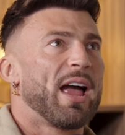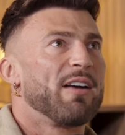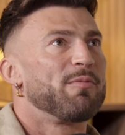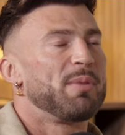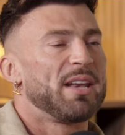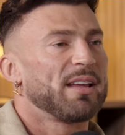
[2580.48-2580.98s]
I
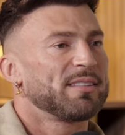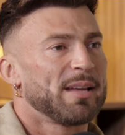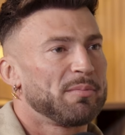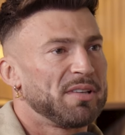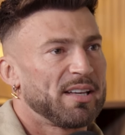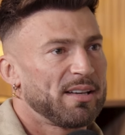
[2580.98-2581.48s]
have been
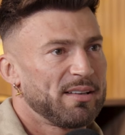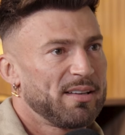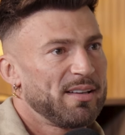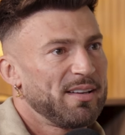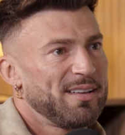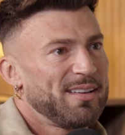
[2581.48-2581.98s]
accepted in.
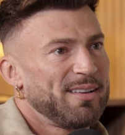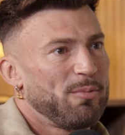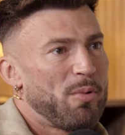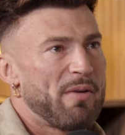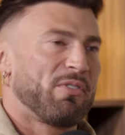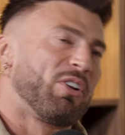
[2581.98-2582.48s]

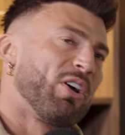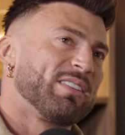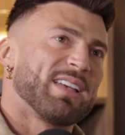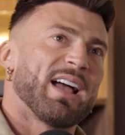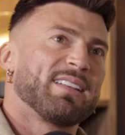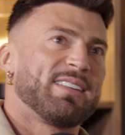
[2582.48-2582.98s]
Whether or not
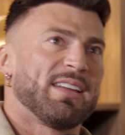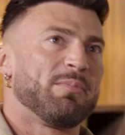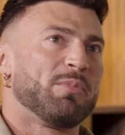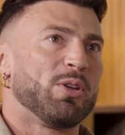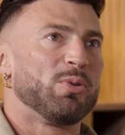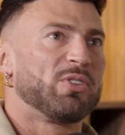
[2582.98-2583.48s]
it's
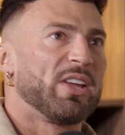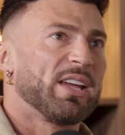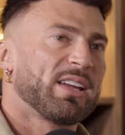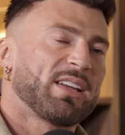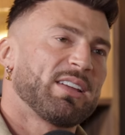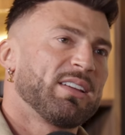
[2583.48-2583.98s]
acting,
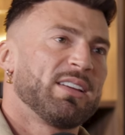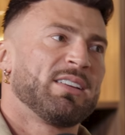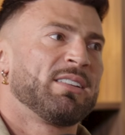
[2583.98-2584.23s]
music,